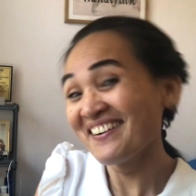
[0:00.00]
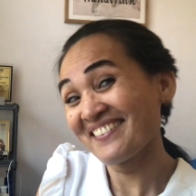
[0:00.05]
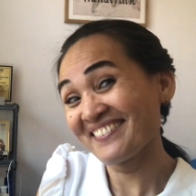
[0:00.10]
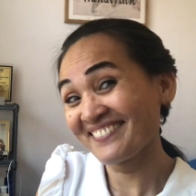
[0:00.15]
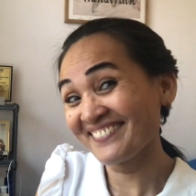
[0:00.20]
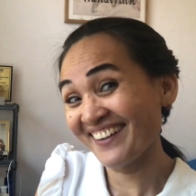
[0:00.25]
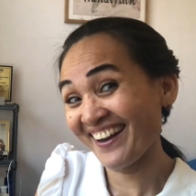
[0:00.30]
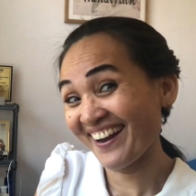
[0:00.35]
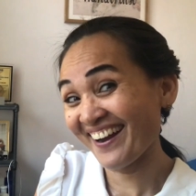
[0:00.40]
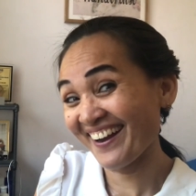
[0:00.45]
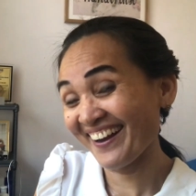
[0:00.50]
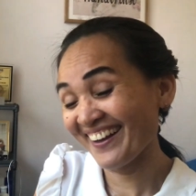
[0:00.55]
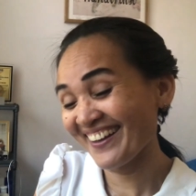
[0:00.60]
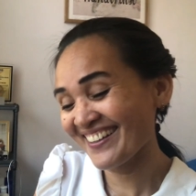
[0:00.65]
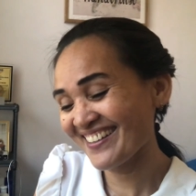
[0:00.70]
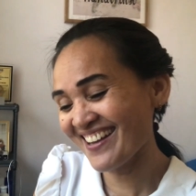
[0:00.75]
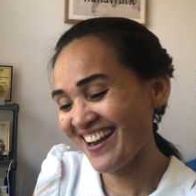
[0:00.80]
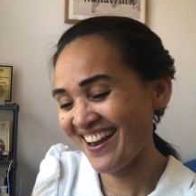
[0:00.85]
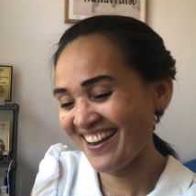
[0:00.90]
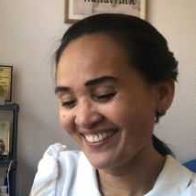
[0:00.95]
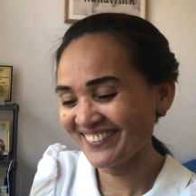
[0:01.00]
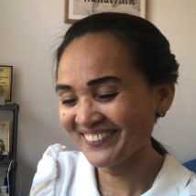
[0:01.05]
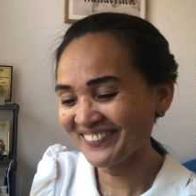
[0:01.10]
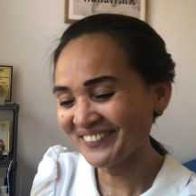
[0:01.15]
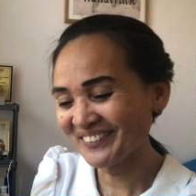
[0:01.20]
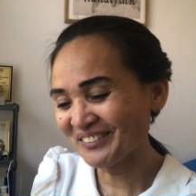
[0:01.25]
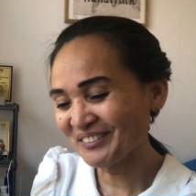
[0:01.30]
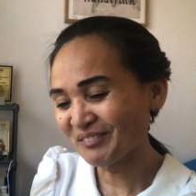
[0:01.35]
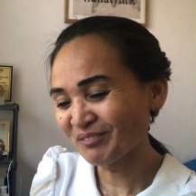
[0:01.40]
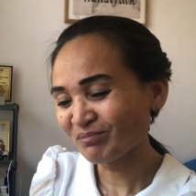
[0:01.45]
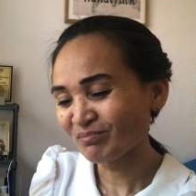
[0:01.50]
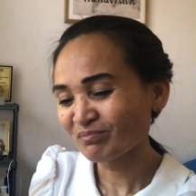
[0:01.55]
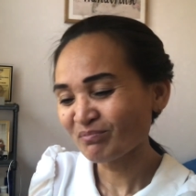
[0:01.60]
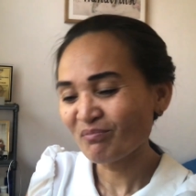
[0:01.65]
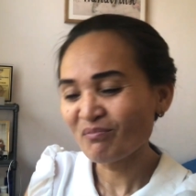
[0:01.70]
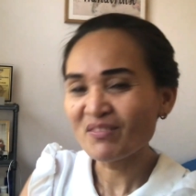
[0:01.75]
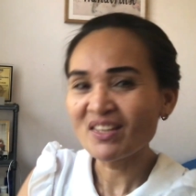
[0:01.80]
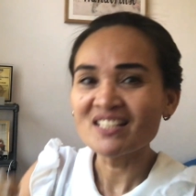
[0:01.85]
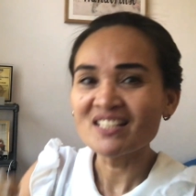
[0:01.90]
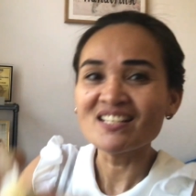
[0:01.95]
Right?
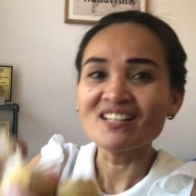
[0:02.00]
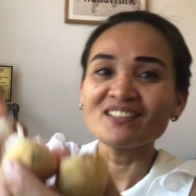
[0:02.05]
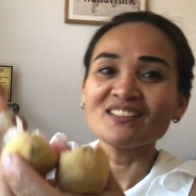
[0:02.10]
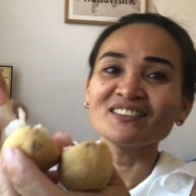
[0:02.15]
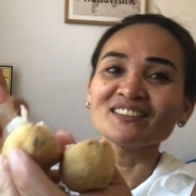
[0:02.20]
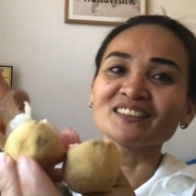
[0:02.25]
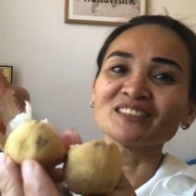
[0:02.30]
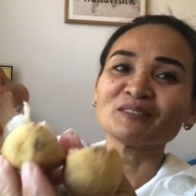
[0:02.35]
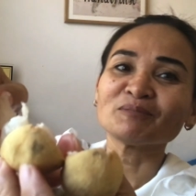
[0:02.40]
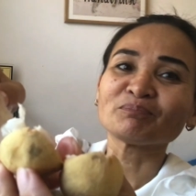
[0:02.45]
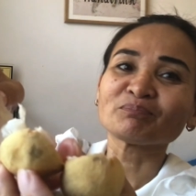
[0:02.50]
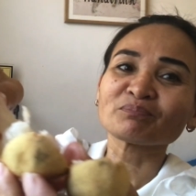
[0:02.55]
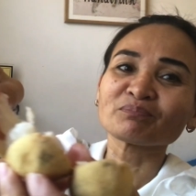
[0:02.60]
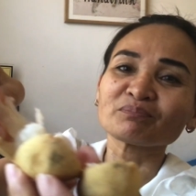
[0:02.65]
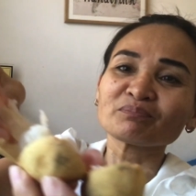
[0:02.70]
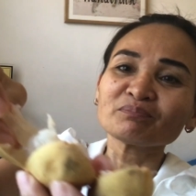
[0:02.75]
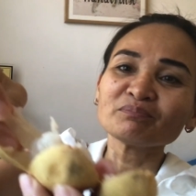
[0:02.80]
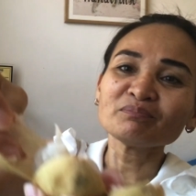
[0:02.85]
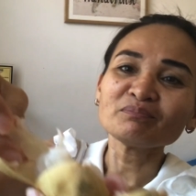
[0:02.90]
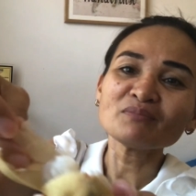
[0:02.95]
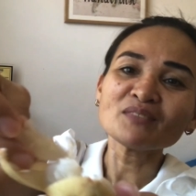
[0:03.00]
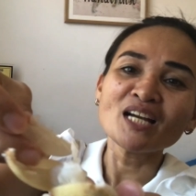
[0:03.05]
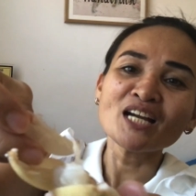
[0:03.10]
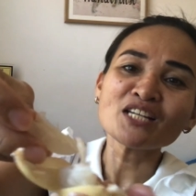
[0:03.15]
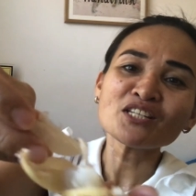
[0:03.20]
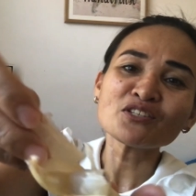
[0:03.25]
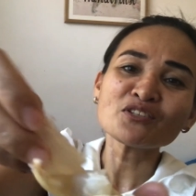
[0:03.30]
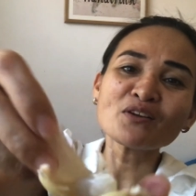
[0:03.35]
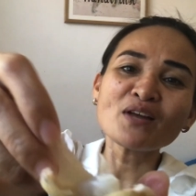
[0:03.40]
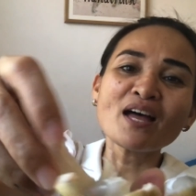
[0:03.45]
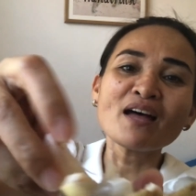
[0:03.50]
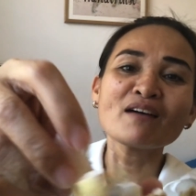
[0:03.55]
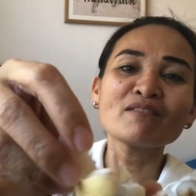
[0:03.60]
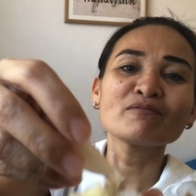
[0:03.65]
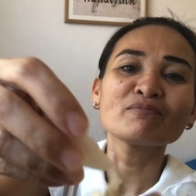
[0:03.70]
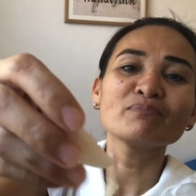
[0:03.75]
So look, I should have.